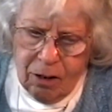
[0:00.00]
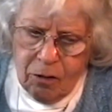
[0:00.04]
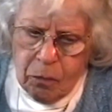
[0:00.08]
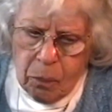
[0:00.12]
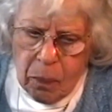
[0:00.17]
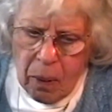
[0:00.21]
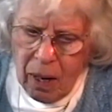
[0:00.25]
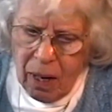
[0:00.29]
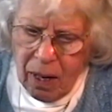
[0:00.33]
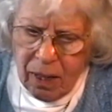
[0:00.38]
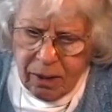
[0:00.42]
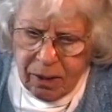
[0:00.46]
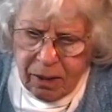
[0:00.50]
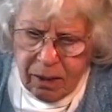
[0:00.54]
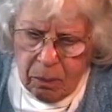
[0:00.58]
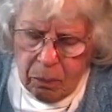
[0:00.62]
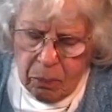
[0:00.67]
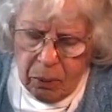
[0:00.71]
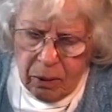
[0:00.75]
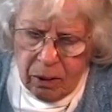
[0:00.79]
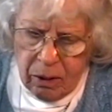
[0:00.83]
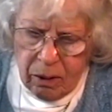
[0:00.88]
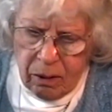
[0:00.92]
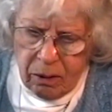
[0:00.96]
if
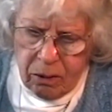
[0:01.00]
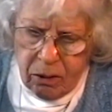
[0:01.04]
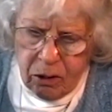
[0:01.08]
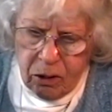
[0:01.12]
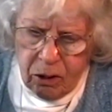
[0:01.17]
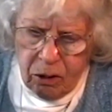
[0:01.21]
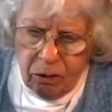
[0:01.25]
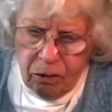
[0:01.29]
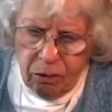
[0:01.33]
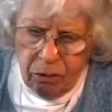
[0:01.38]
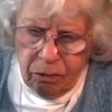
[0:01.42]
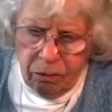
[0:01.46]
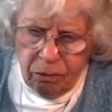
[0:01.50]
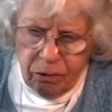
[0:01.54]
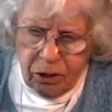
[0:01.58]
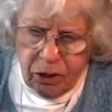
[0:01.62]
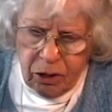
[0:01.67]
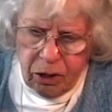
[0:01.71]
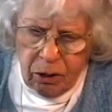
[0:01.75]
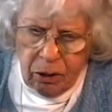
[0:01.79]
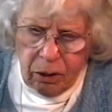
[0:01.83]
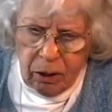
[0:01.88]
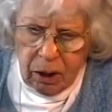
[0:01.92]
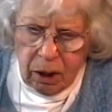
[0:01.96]
possible, to
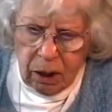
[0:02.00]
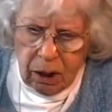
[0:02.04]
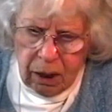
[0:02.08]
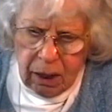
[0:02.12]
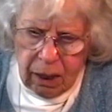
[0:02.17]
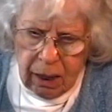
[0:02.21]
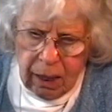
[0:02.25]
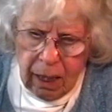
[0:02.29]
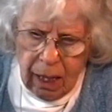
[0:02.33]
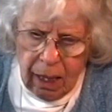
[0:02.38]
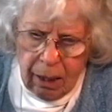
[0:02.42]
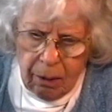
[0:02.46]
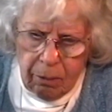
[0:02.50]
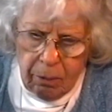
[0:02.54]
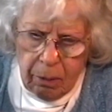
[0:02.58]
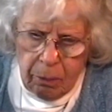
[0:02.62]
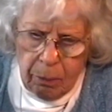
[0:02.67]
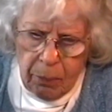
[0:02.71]
certainly